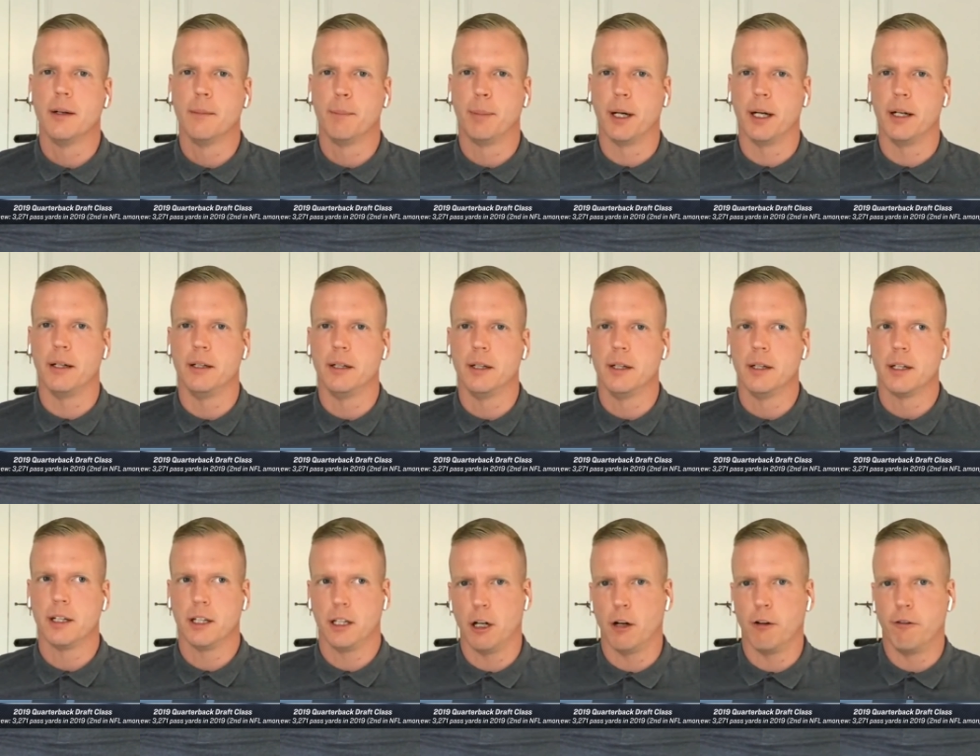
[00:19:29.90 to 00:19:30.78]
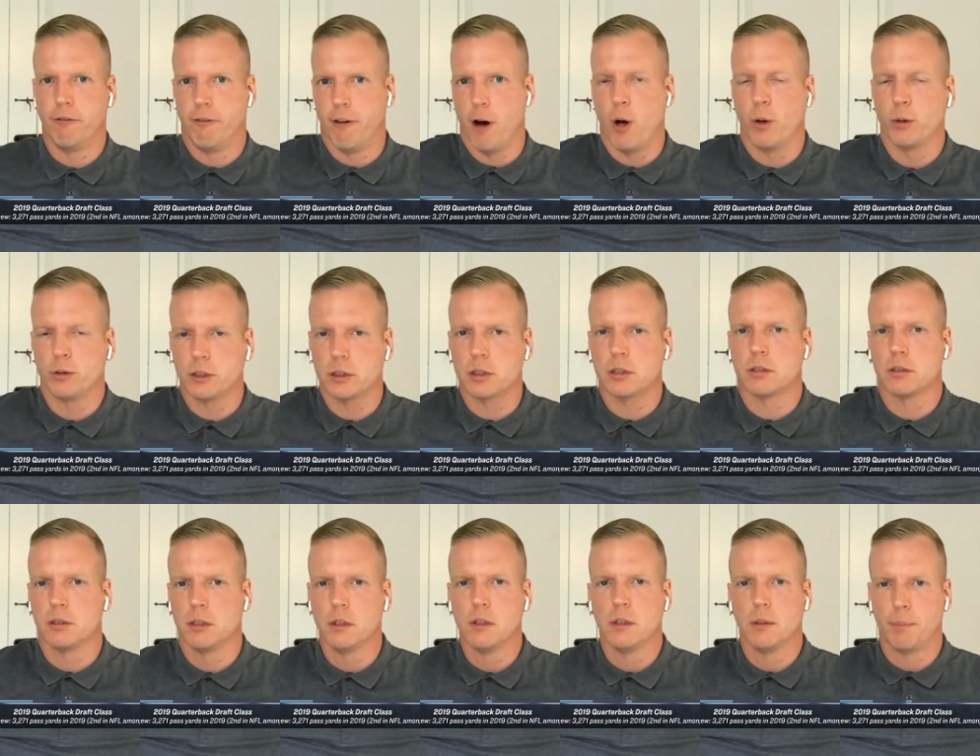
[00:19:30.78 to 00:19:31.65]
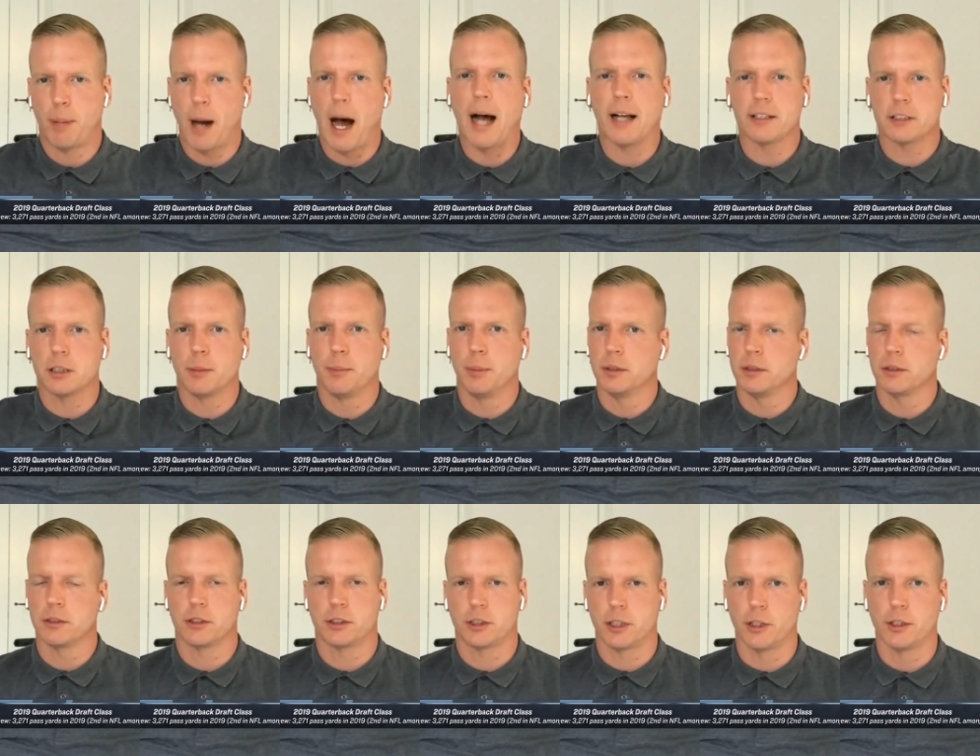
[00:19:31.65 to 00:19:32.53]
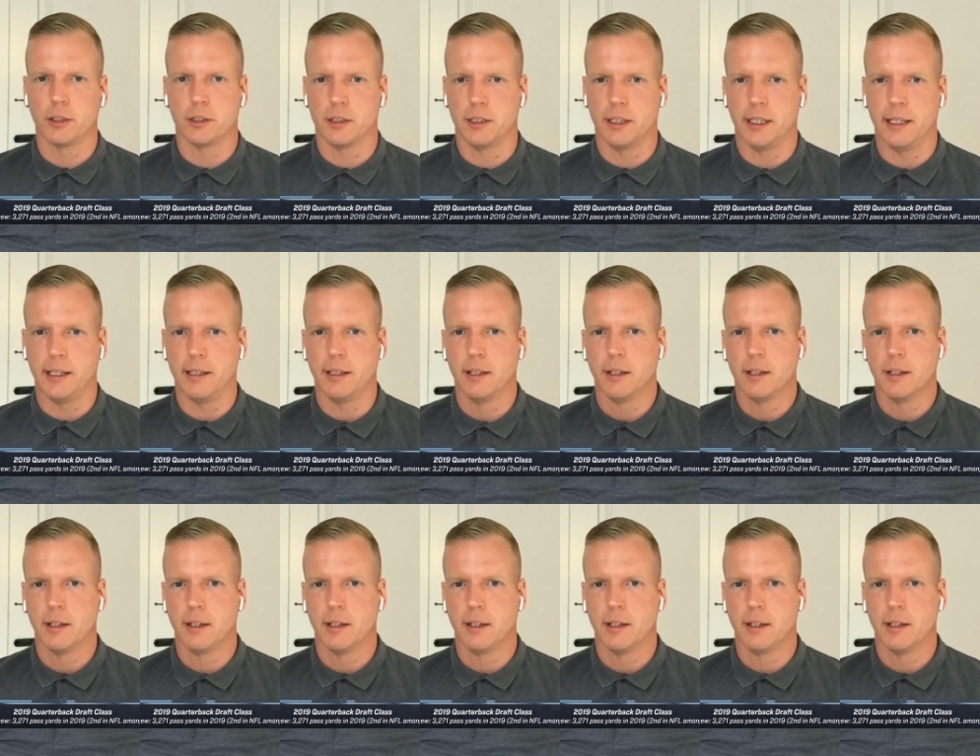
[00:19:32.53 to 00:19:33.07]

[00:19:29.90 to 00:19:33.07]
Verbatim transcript: But, you know, votes possible, certainly.